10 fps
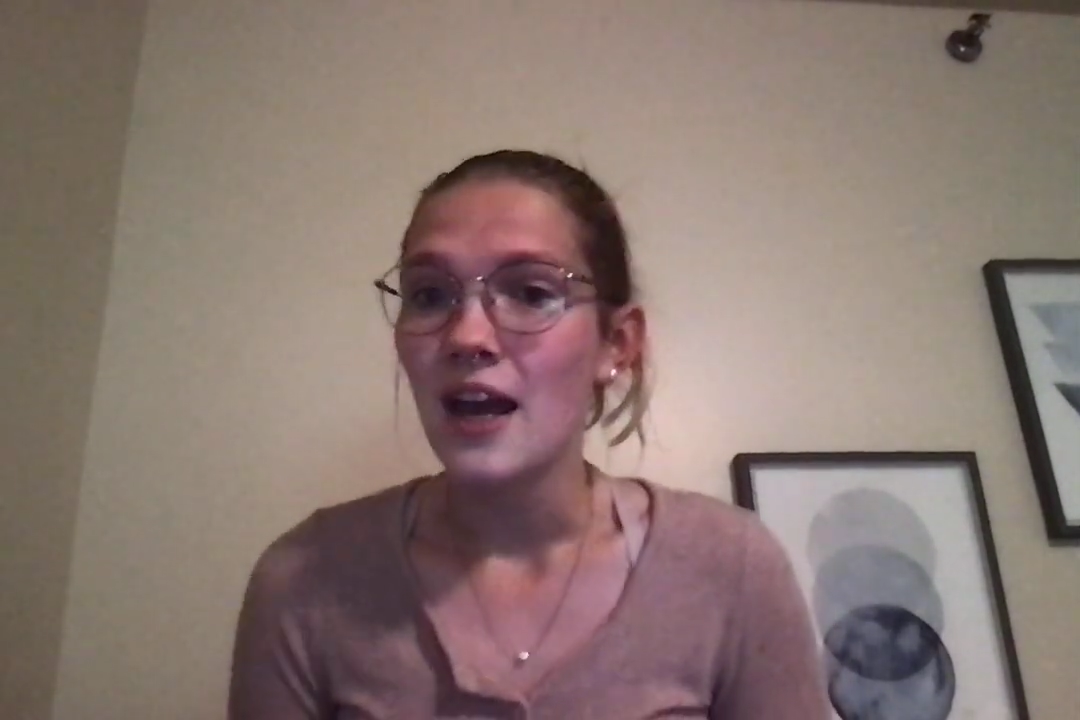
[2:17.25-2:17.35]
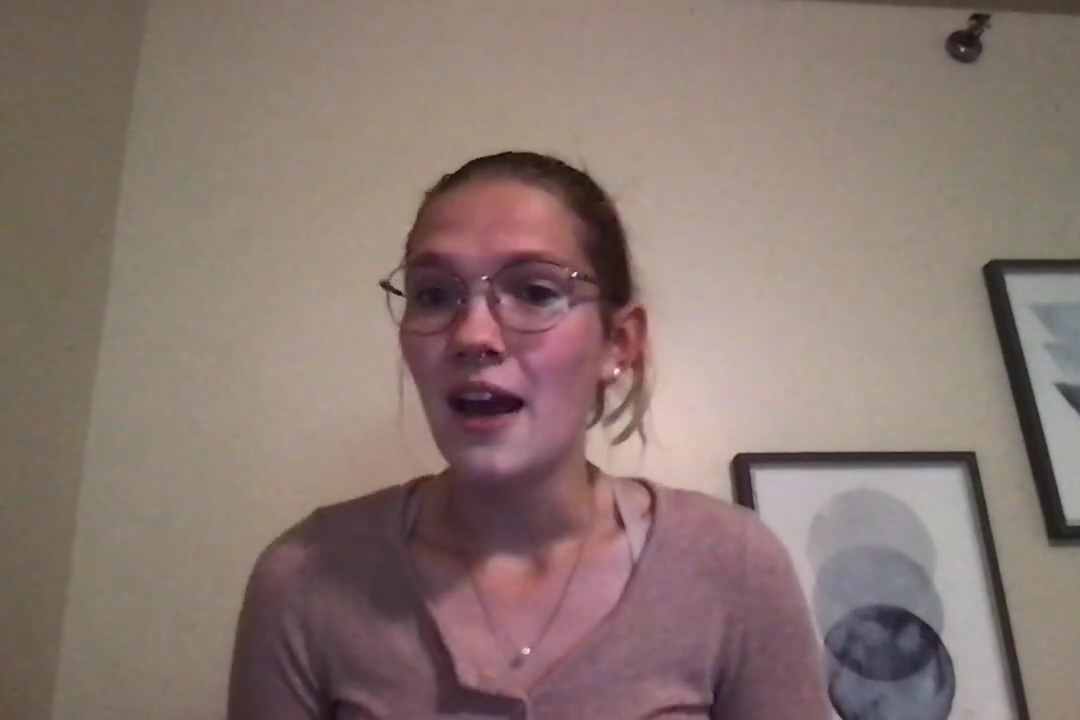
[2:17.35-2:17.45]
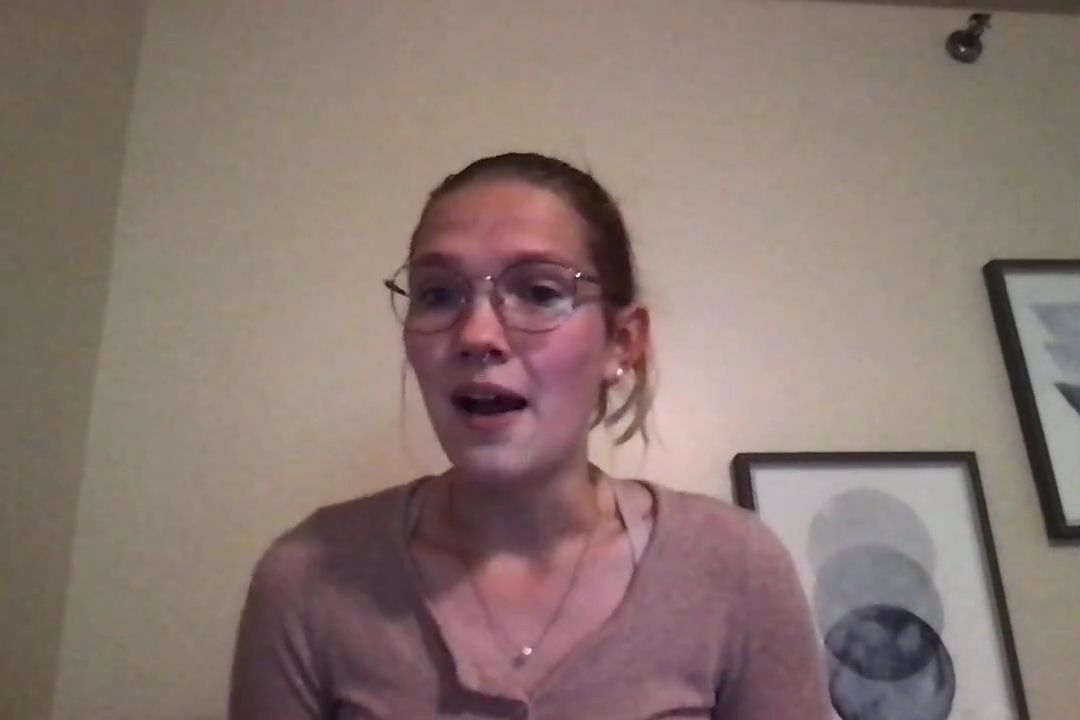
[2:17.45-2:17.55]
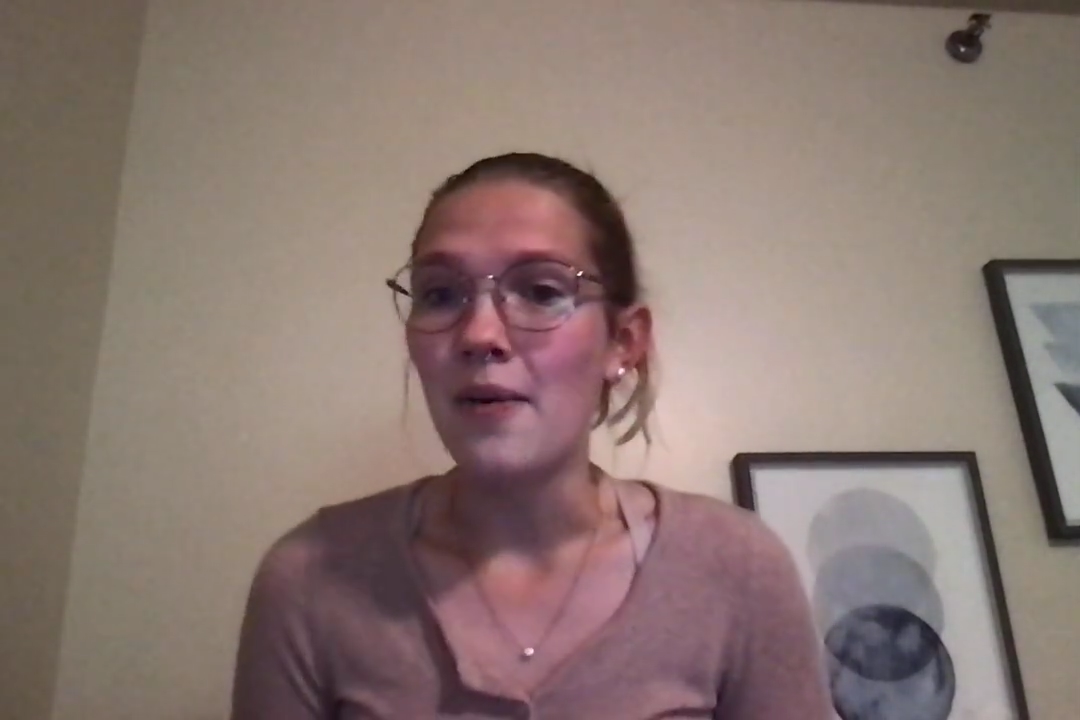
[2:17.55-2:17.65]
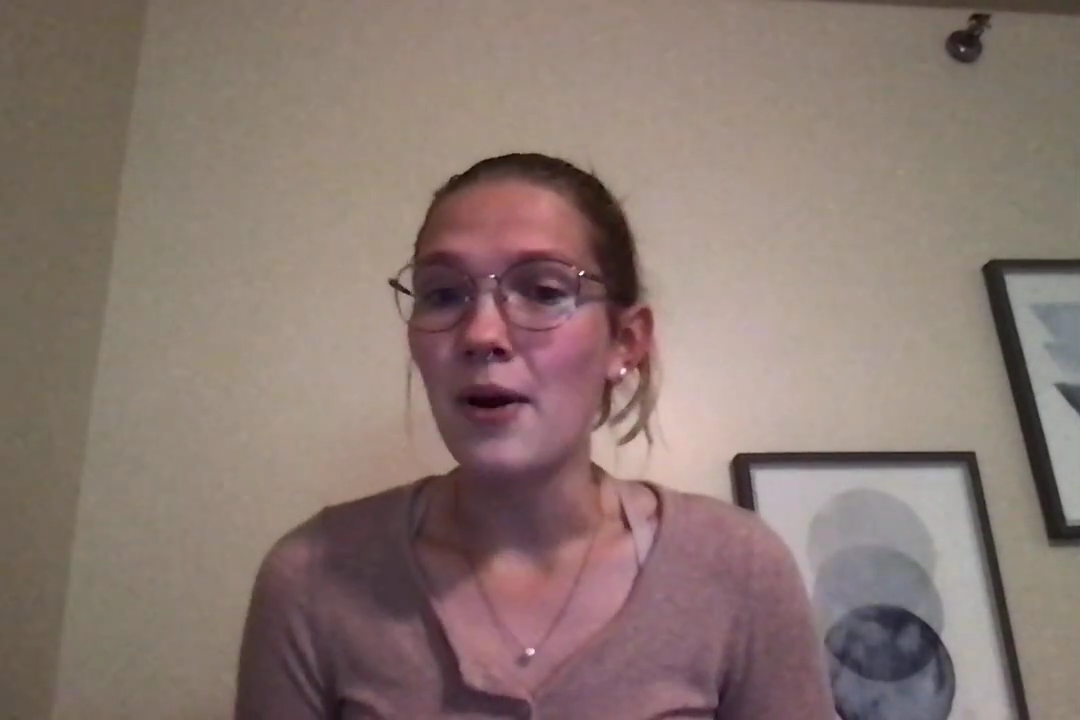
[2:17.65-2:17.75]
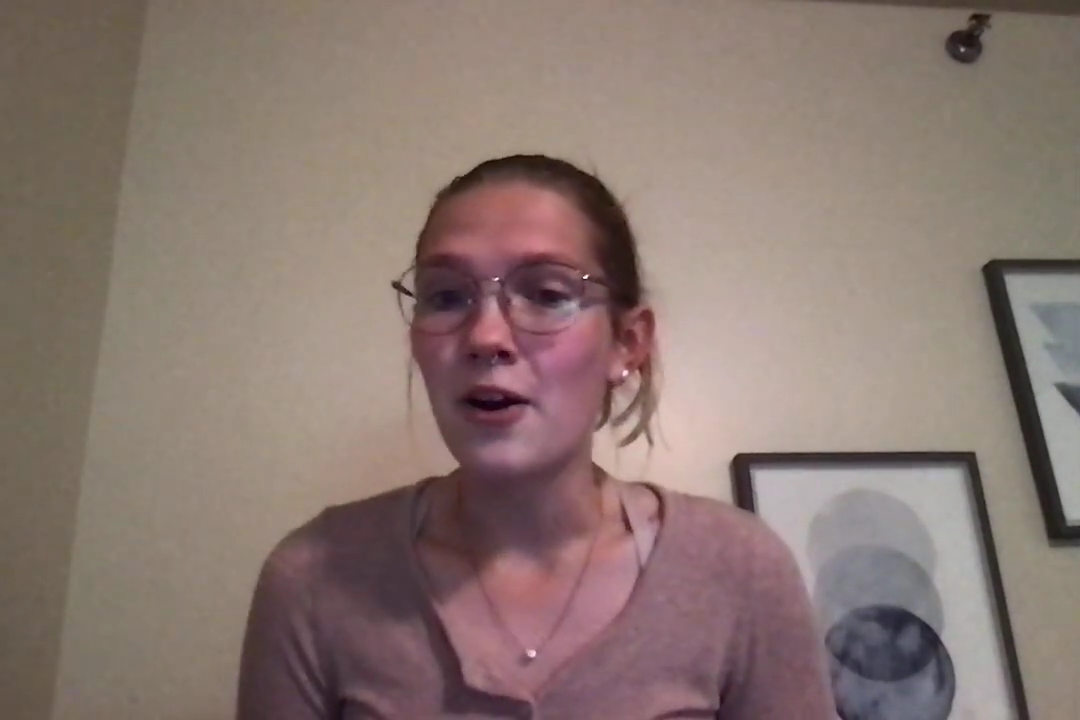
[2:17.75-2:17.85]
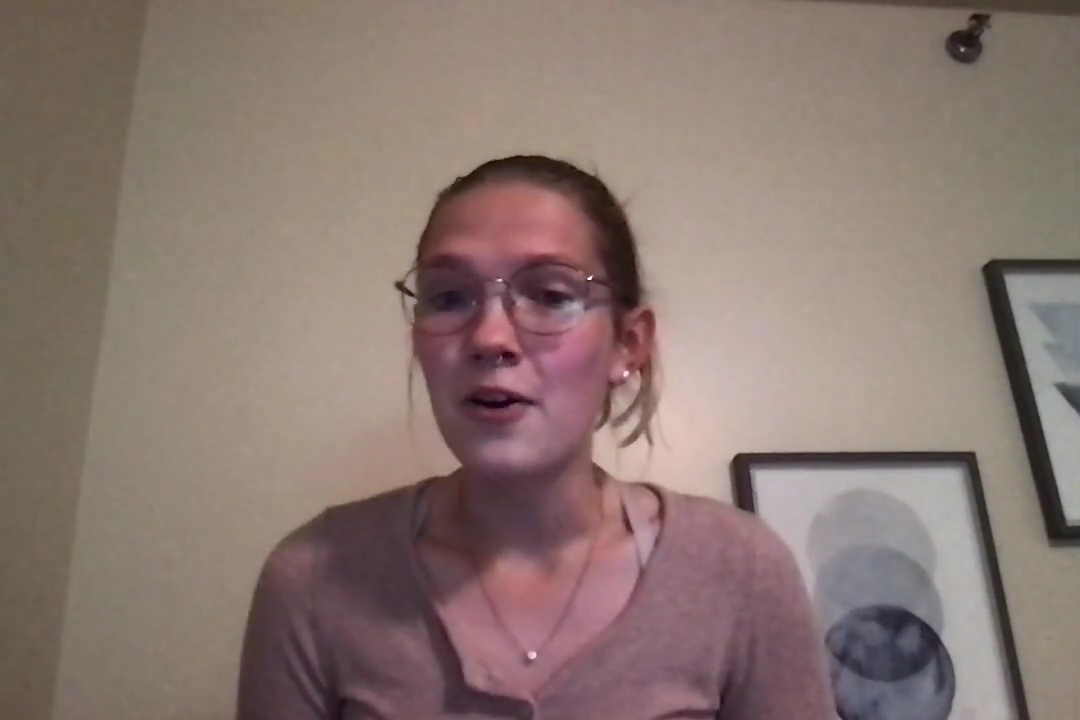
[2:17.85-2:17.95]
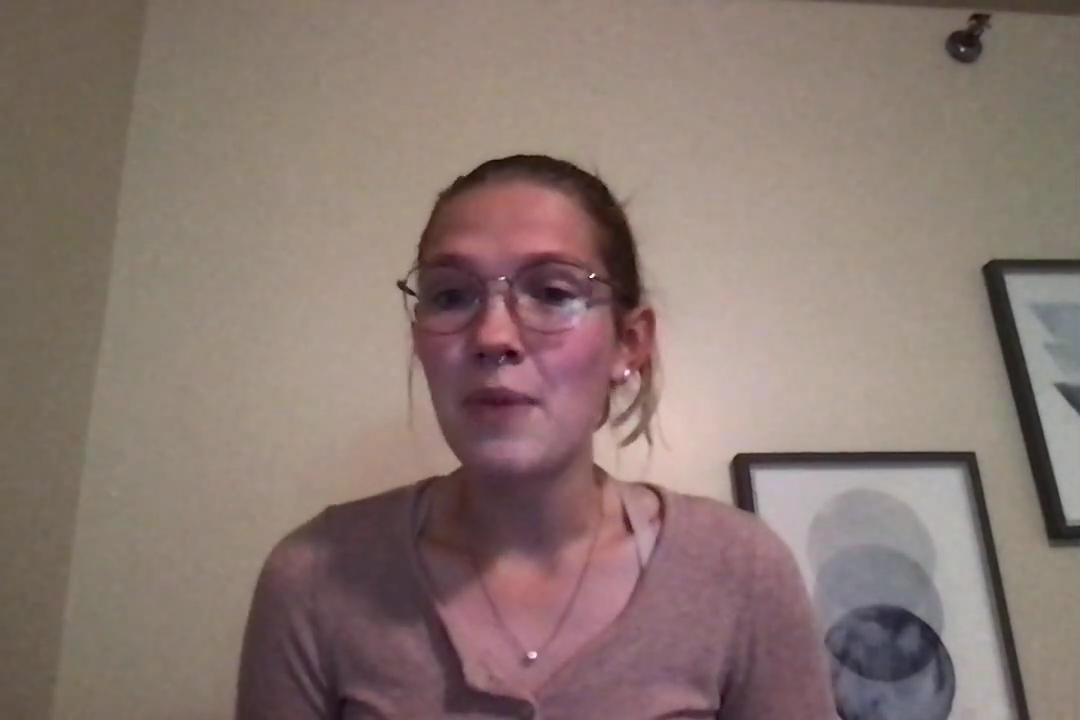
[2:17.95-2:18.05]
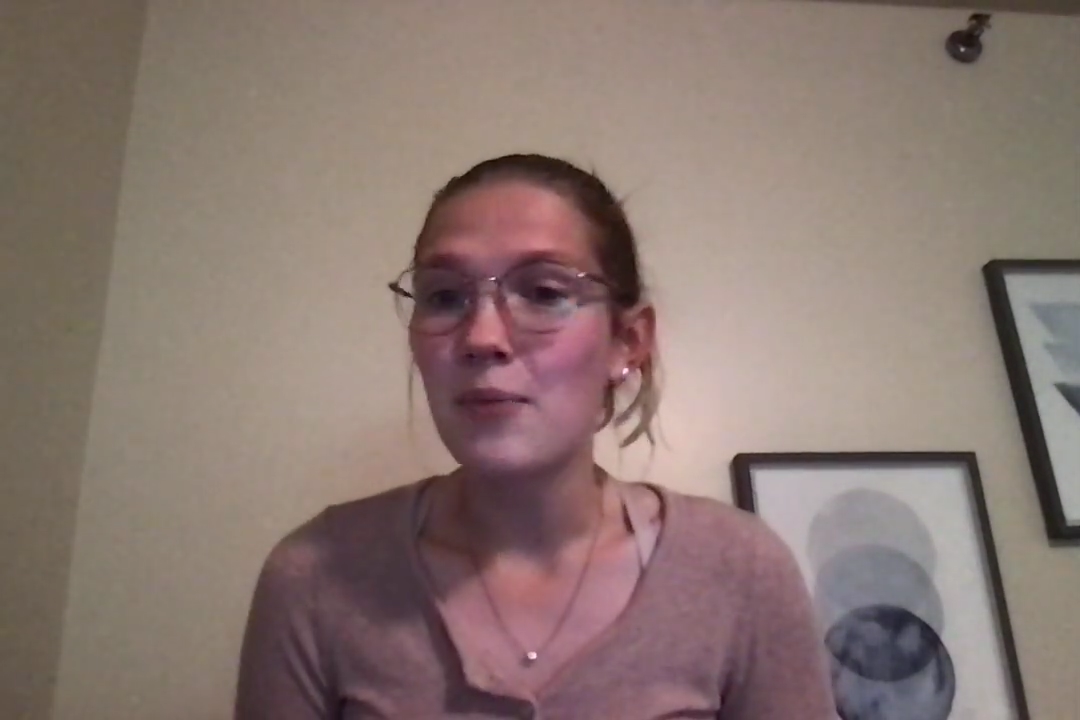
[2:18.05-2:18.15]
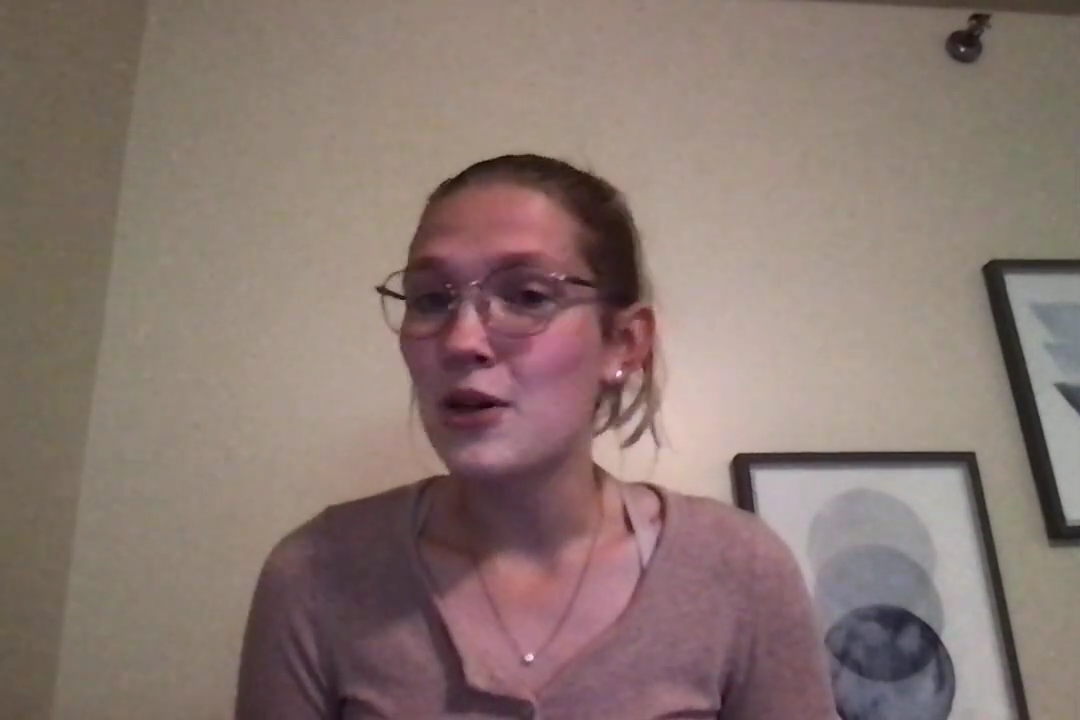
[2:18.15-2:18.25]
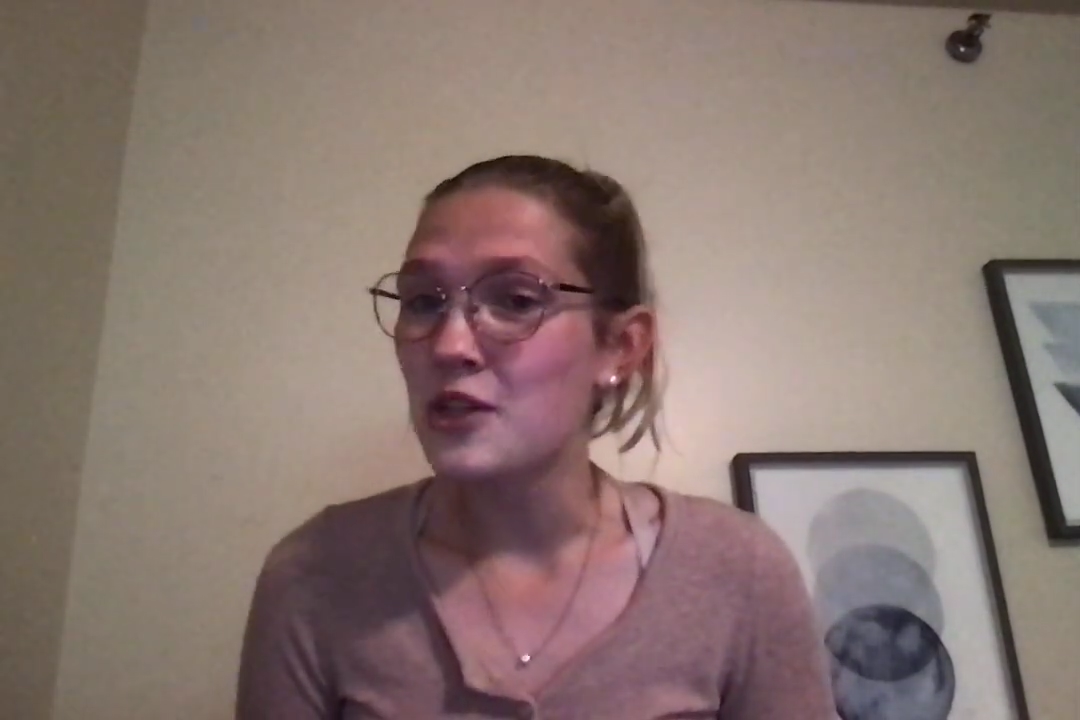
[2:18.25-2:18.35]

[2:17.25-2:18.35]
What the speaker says: Our memories